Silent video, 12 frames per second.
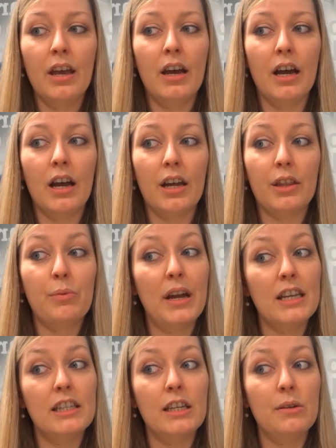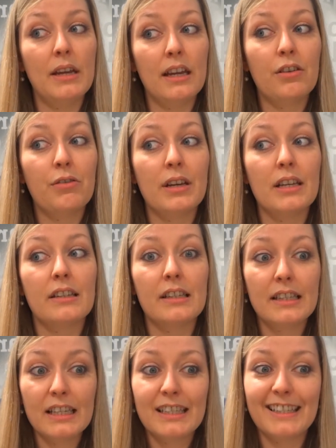The way to increase
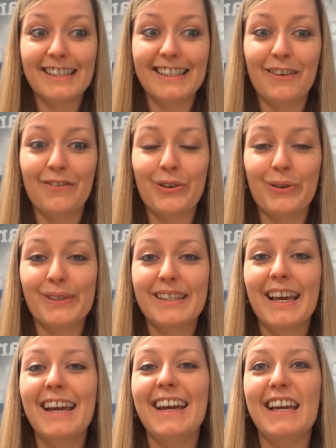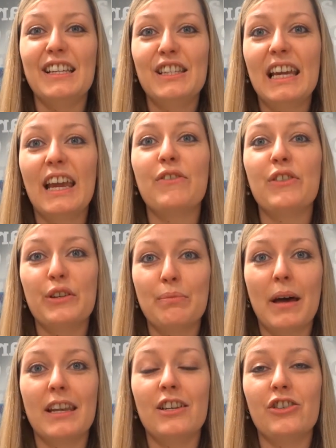consistency, of course, is to give those
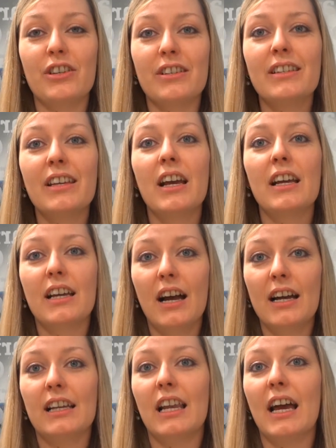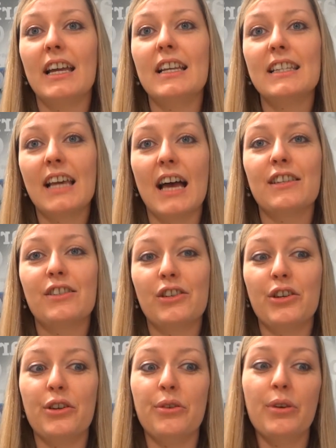managers guidelines as
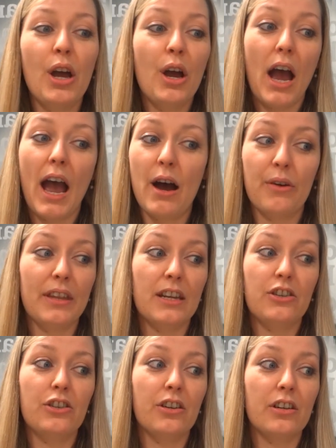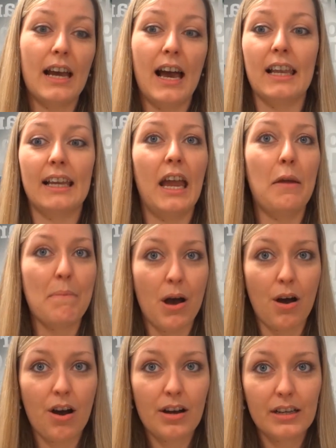to how they should allocate
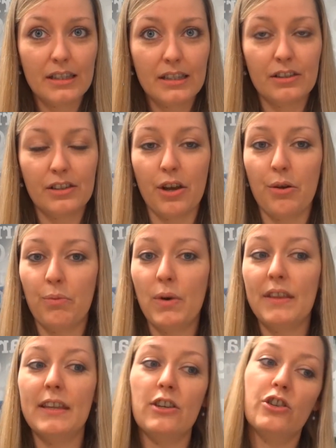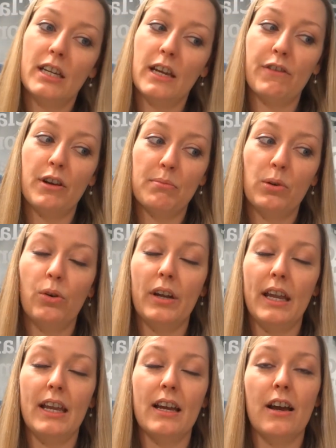marks. So when they should give an
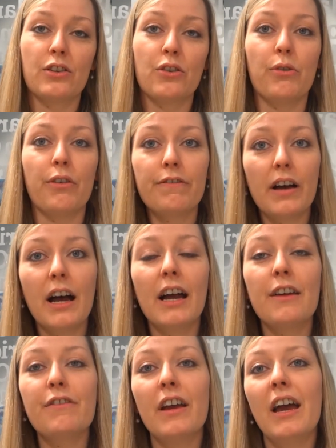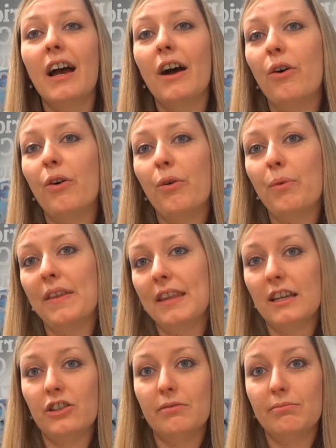employee a score of 5, or when
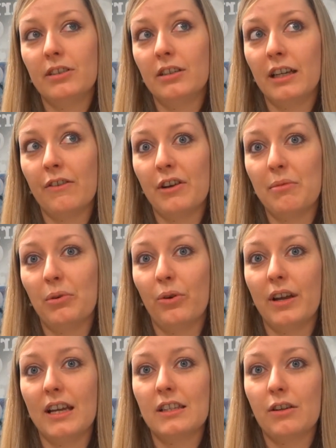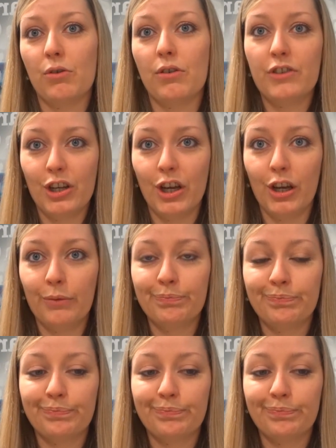they can give an employee a score of 2.